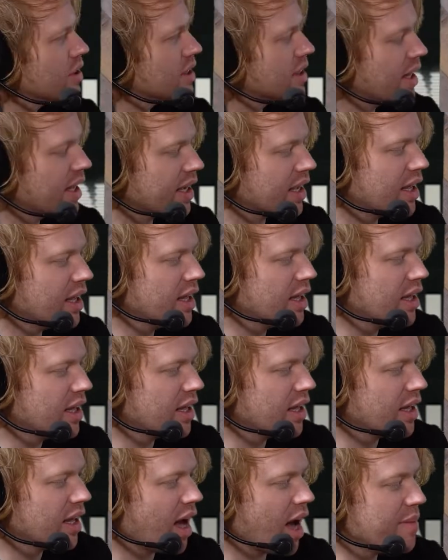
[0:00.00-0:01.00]
it's like,
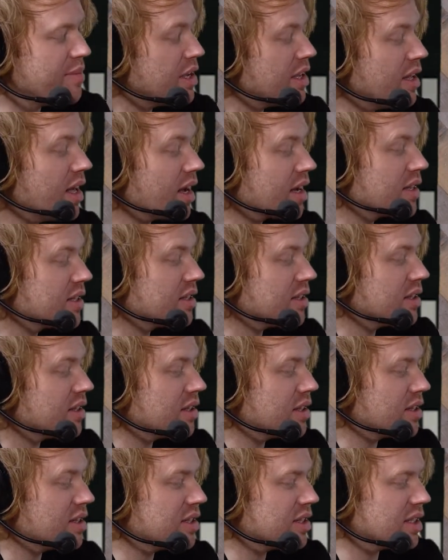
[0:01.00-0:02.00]
I mean, because
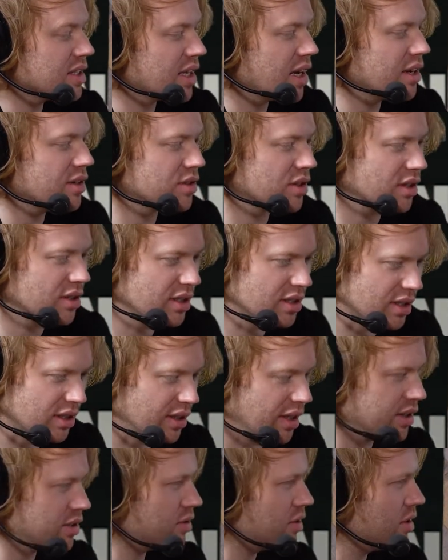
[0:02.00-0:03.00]
he's this guy who's got this
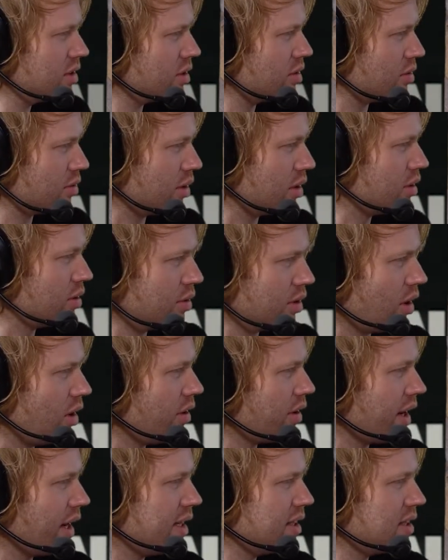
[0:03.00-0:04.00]
illustrious career doing
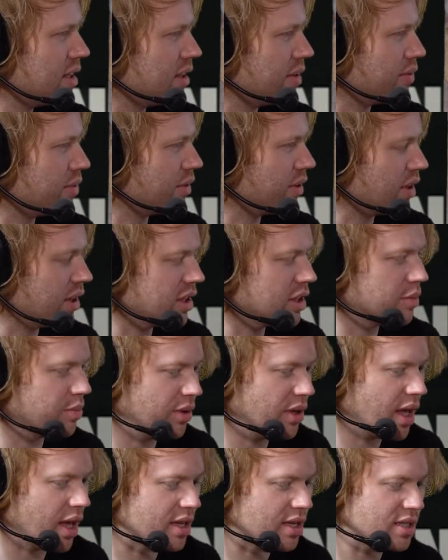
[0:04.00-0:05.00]
all kinds of different things.
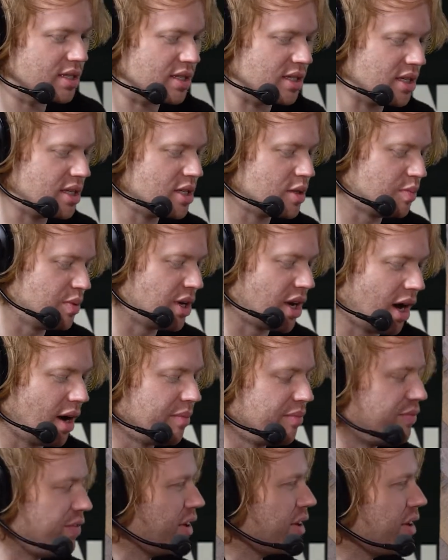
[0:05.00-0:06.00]
But he's
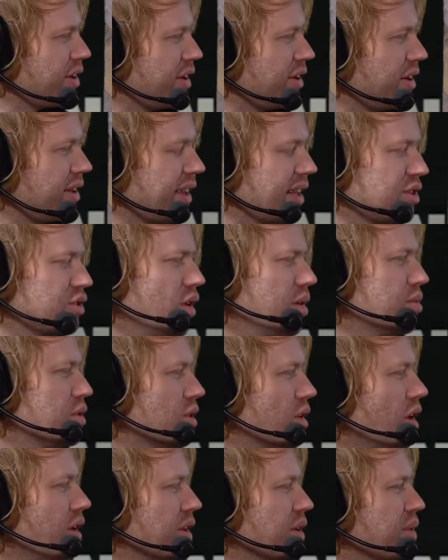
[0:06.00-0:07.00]
become very good at that. So I'm
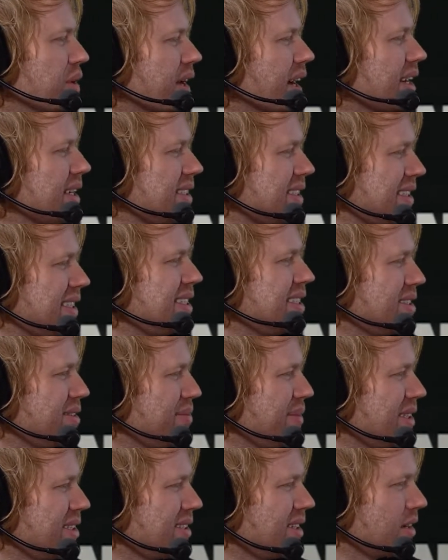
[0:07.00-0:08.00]
sure Hollywood kind of sees
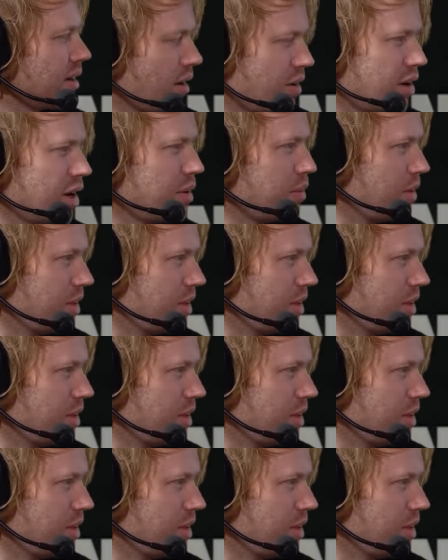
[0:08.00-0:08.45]
him as like, all right,